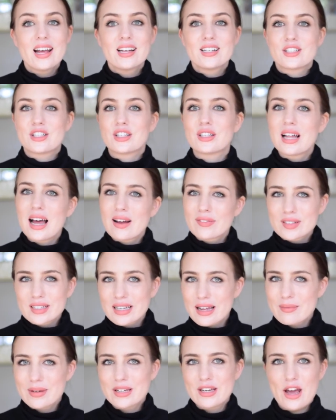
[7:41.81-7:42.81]
So you'll have to
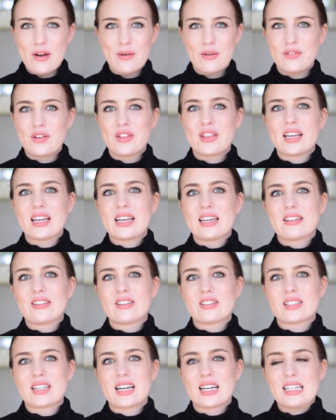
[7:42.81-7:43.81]
let me know if you think it
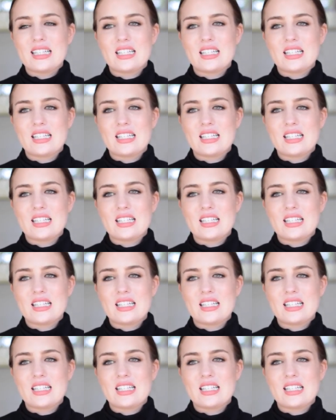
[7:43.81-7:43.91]
looks like